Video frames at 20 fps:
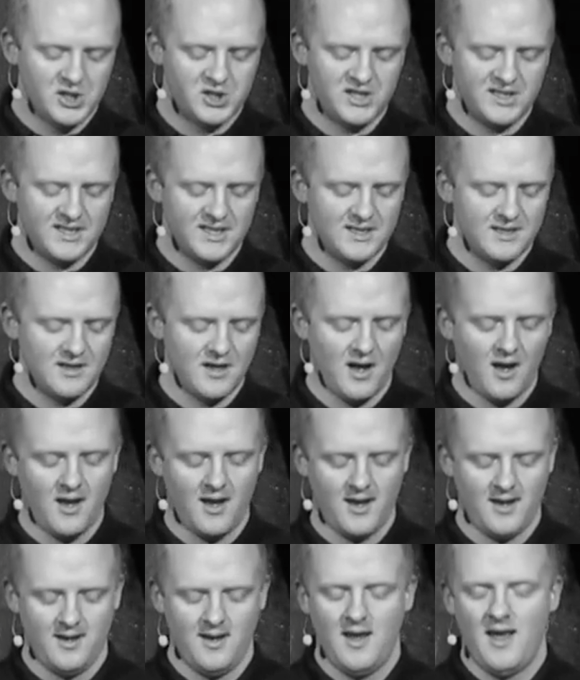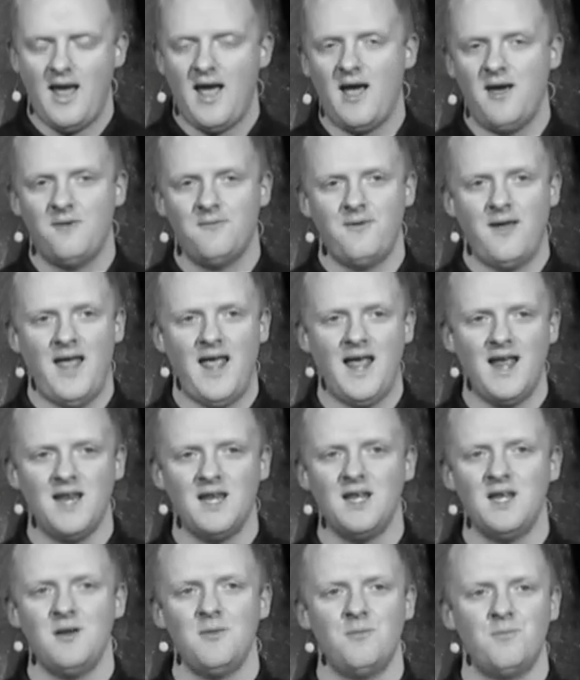She did not have
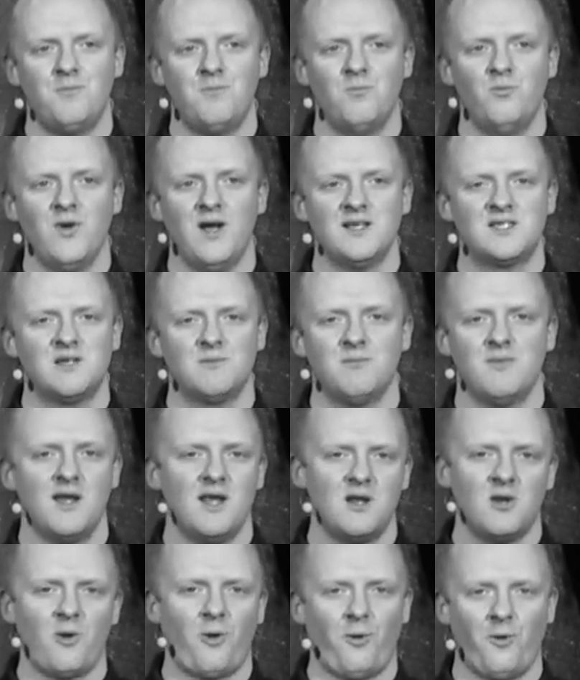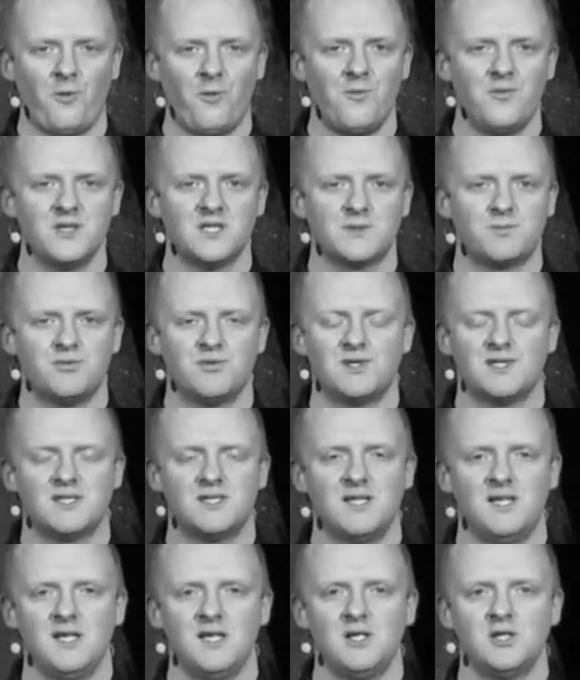any resume to earn this
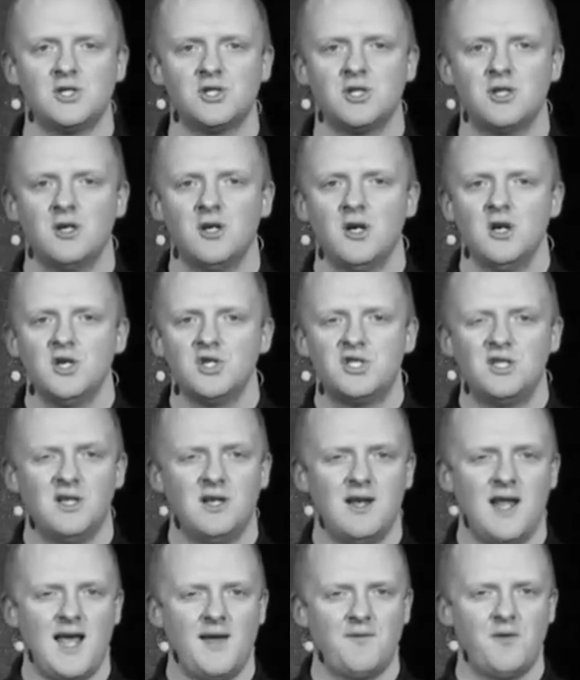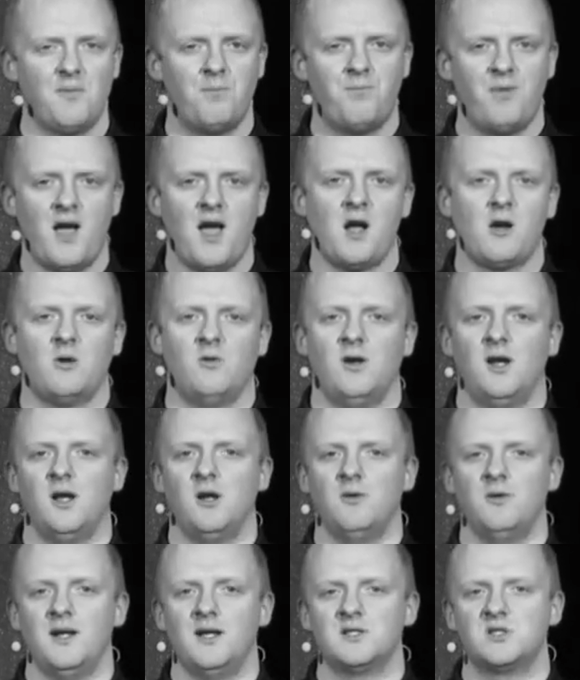prestige. She didn't have a
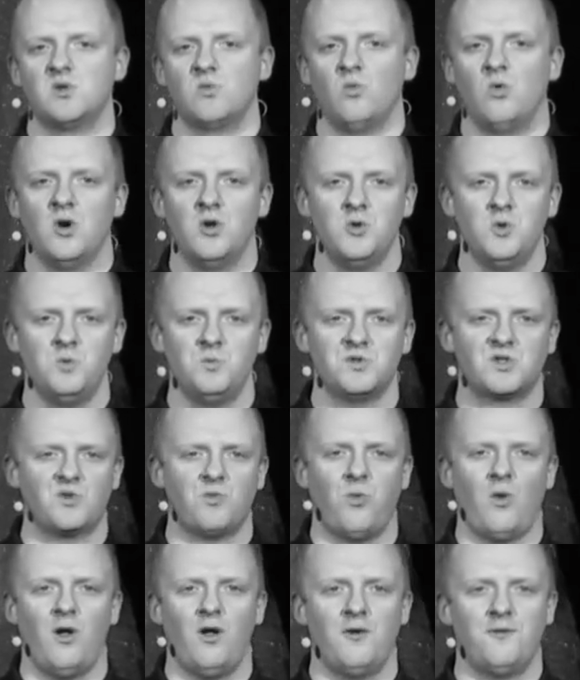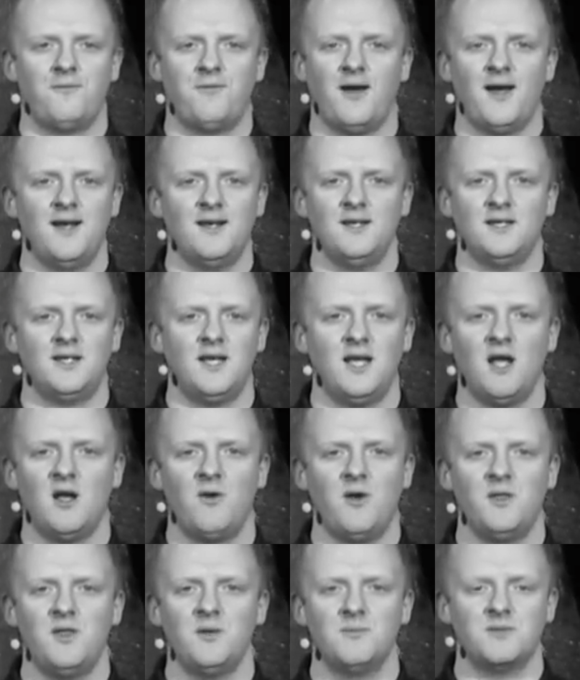background as the one who was qualified to
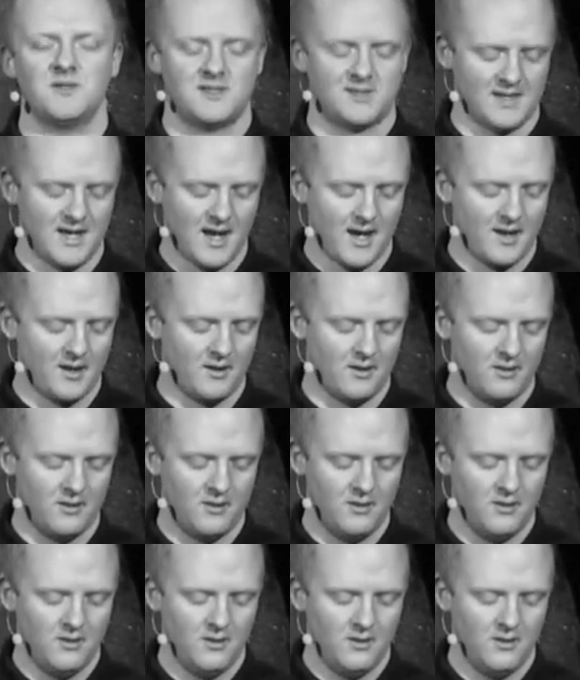carry the Messiah.